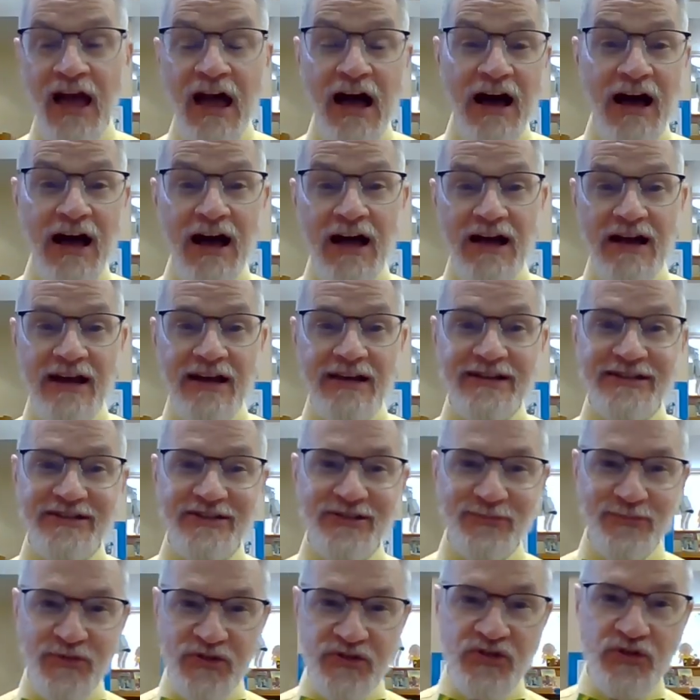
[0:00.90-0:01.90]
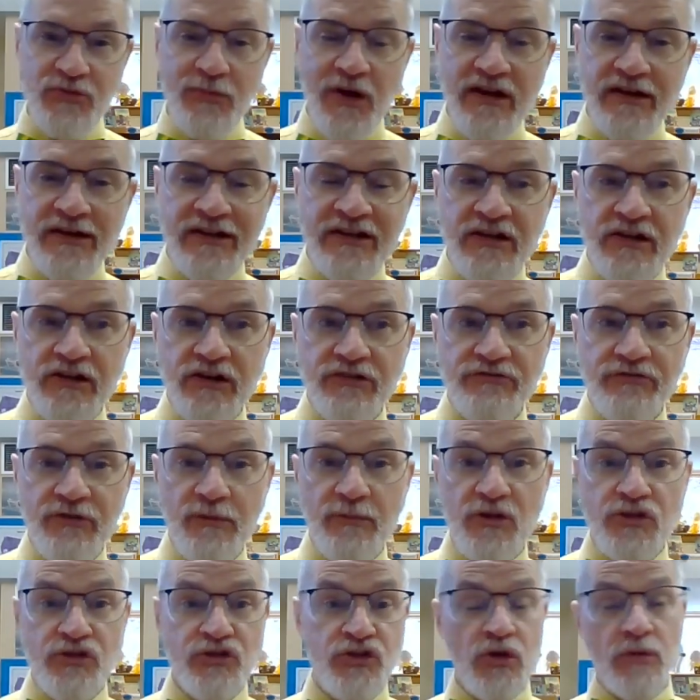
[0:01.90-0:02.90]
Hi, it's Mr. Mike here from
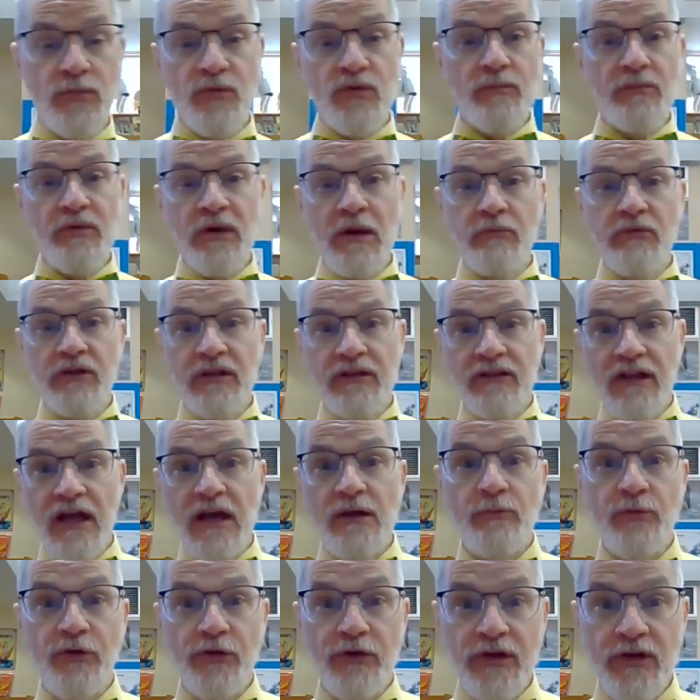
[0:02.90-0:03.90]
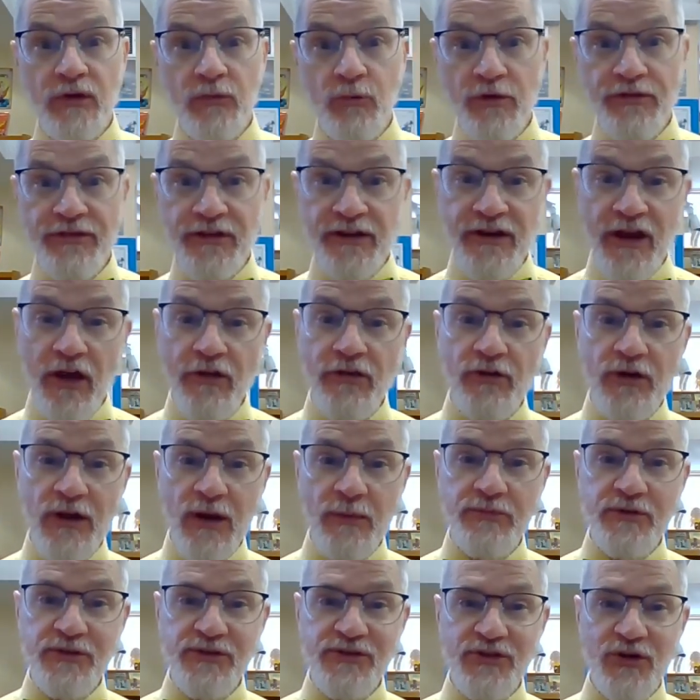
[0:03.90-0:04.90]
the Sherbourne Public Library with another
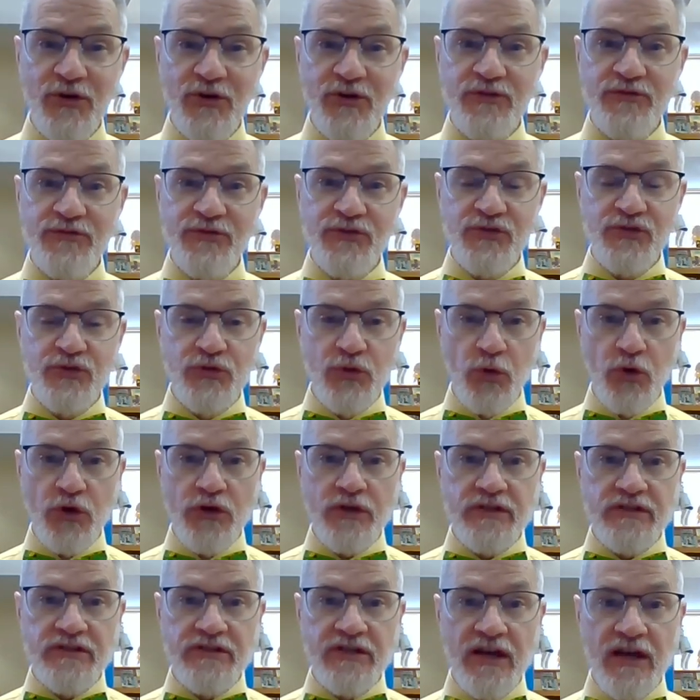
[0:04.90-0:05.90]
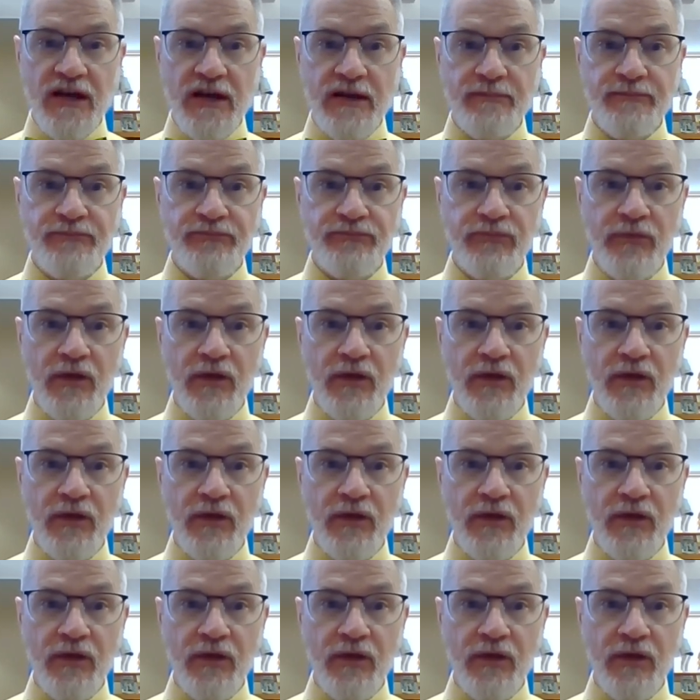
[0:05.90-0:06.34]
episode of Storytime.